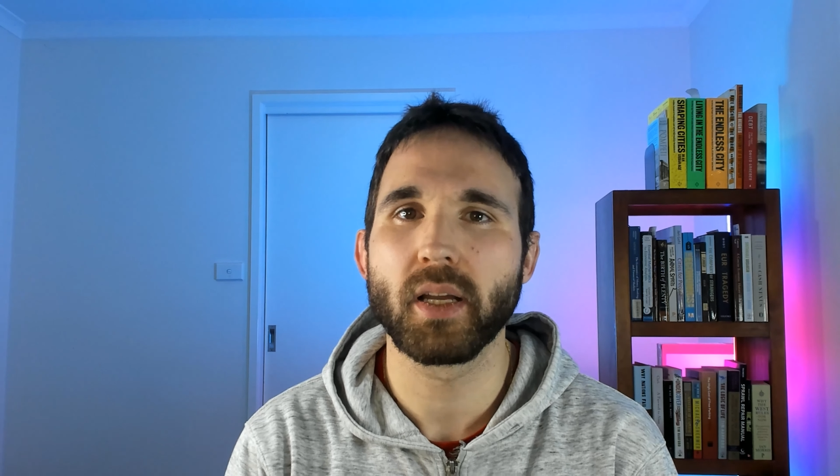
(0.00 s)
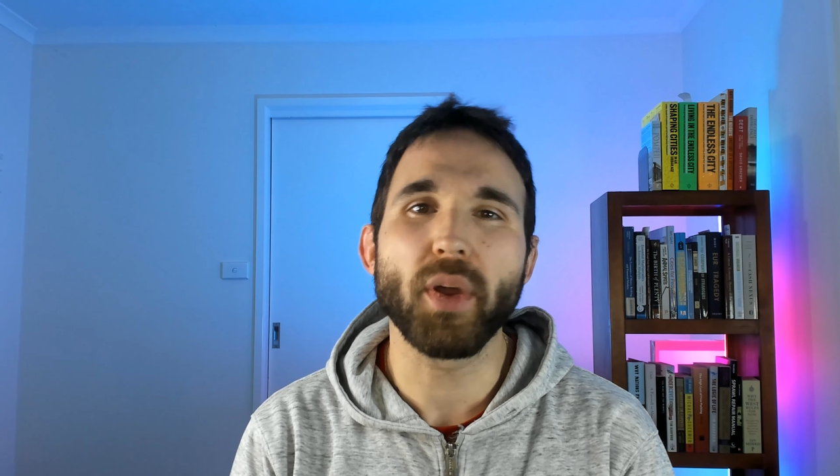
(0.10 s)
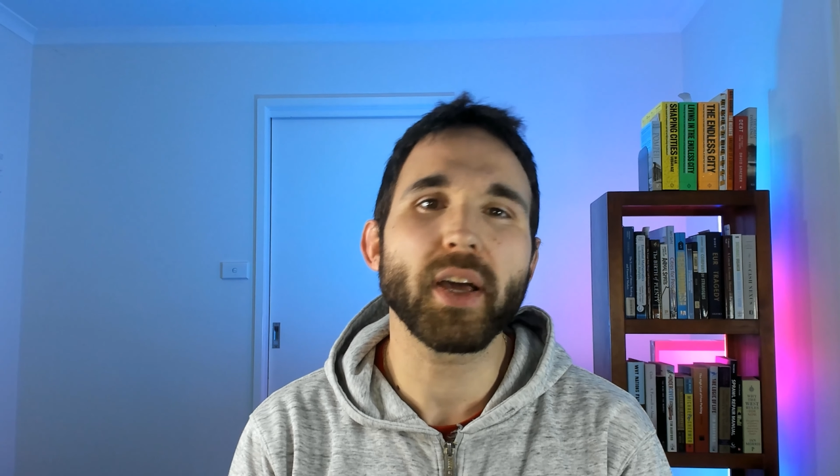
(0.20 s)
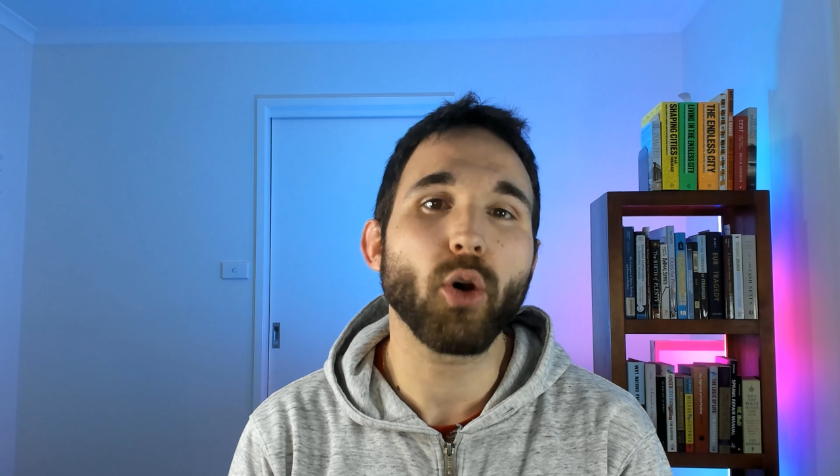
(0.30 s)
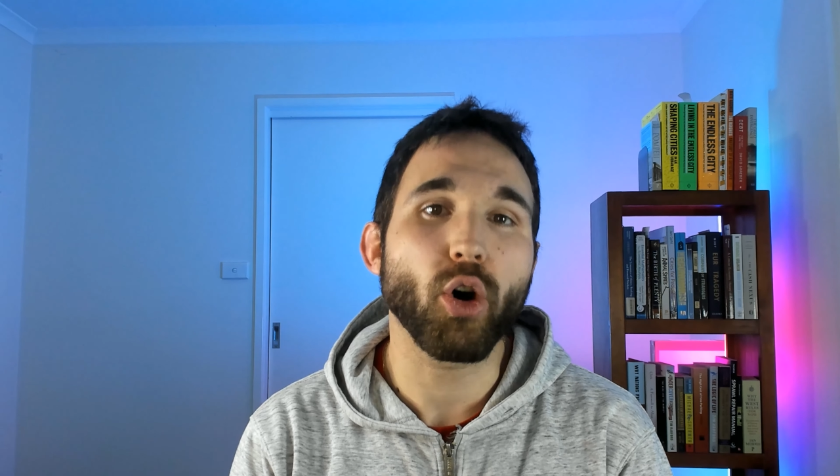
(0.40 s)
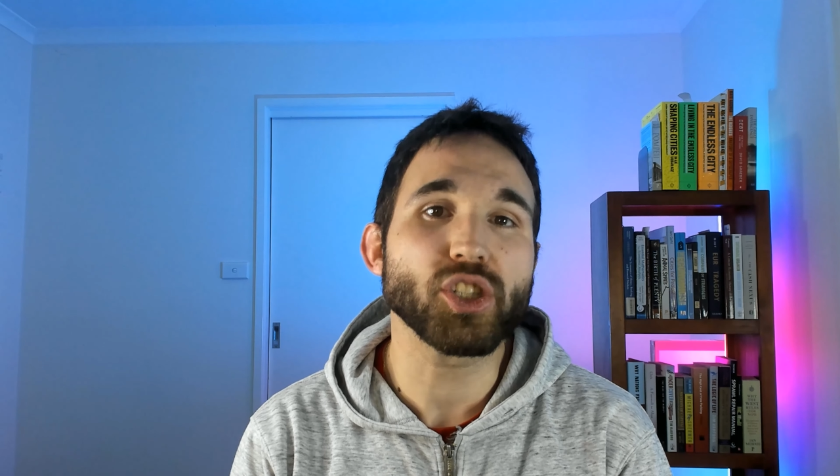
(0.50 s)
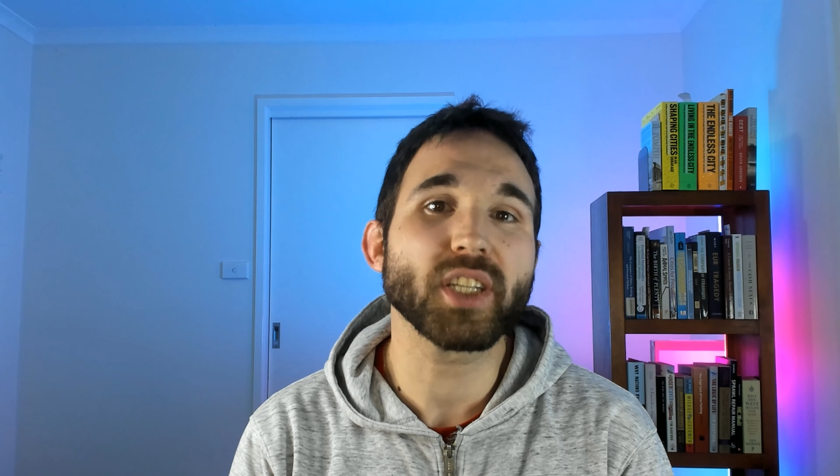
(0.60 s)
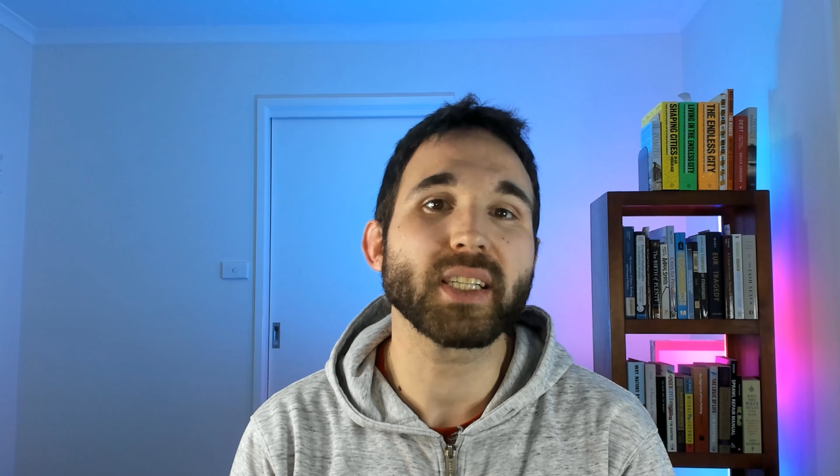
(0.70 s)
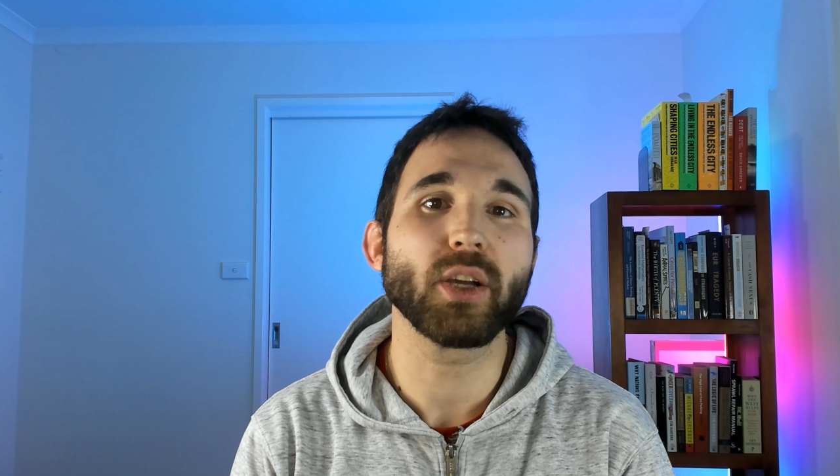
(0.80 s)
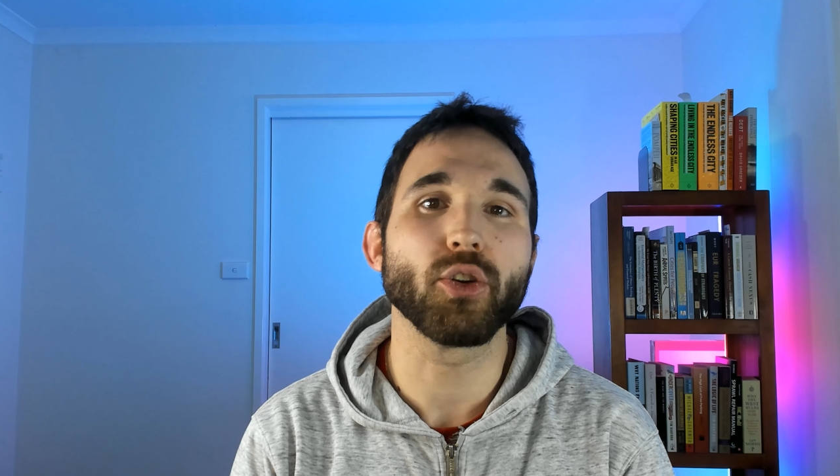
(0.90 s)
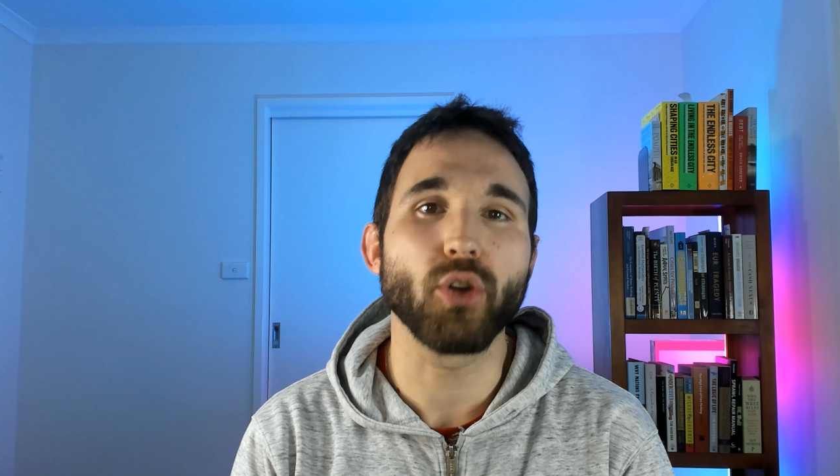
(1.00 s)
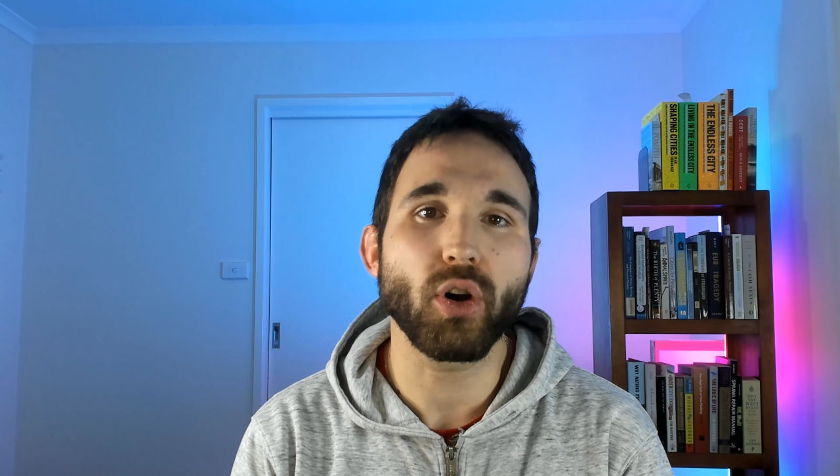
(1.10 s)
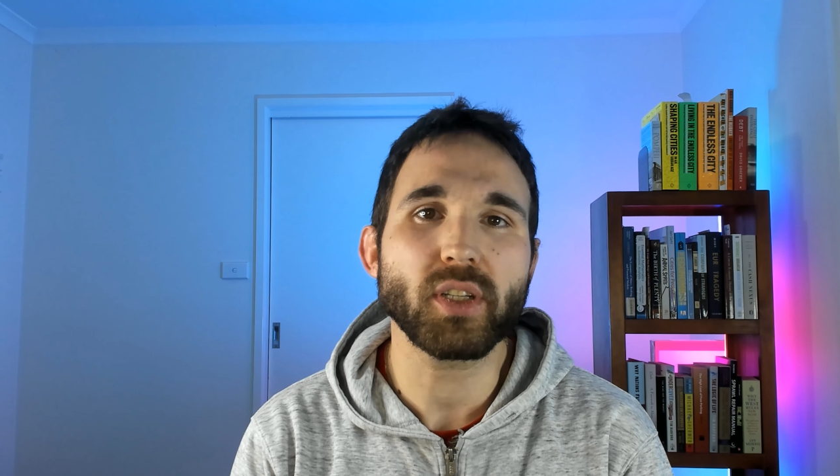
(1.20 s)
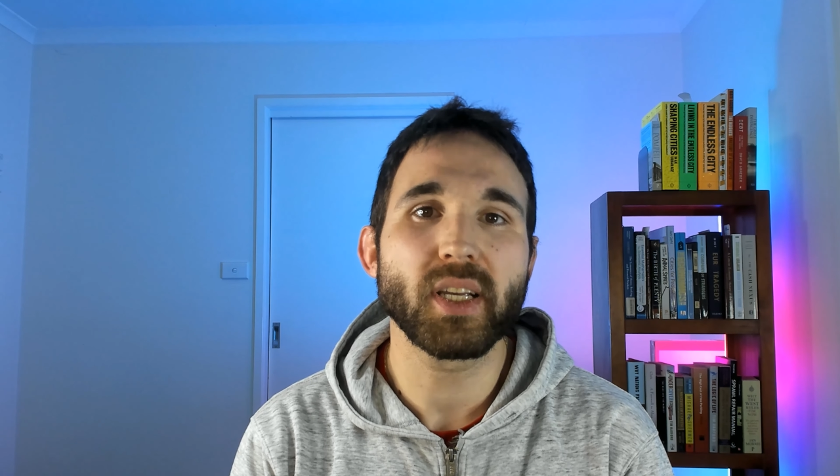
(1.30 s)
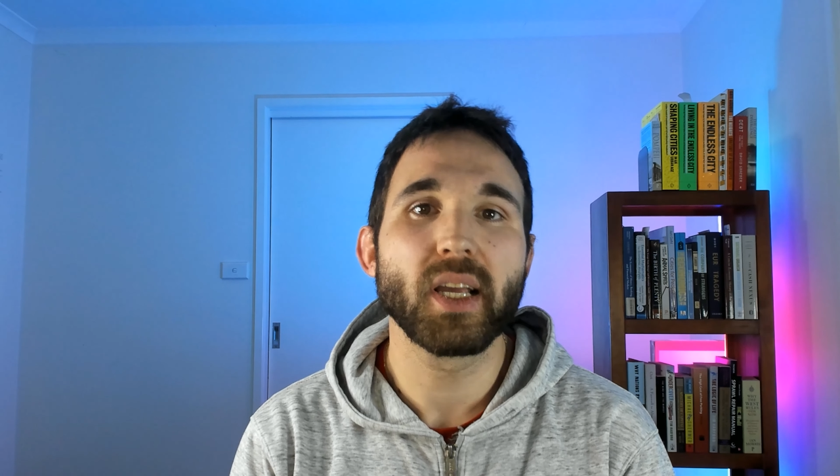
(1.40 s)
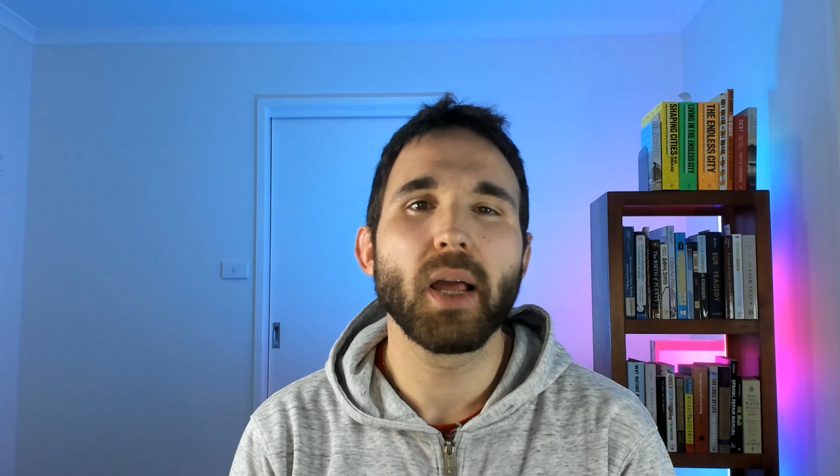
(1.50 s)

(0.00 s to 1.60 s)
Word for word: Whether consciously or not,